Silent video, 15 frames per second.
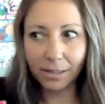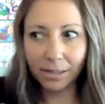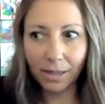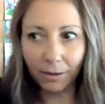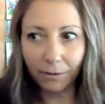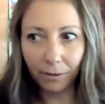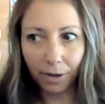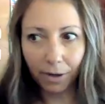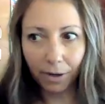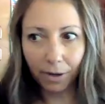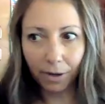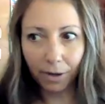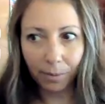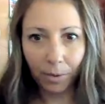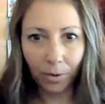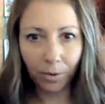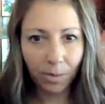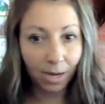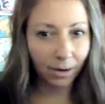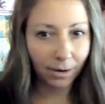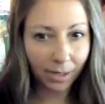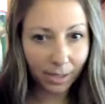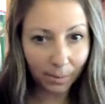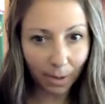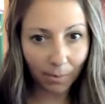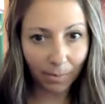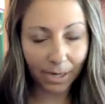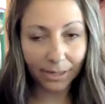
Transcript: discovery mode, being curious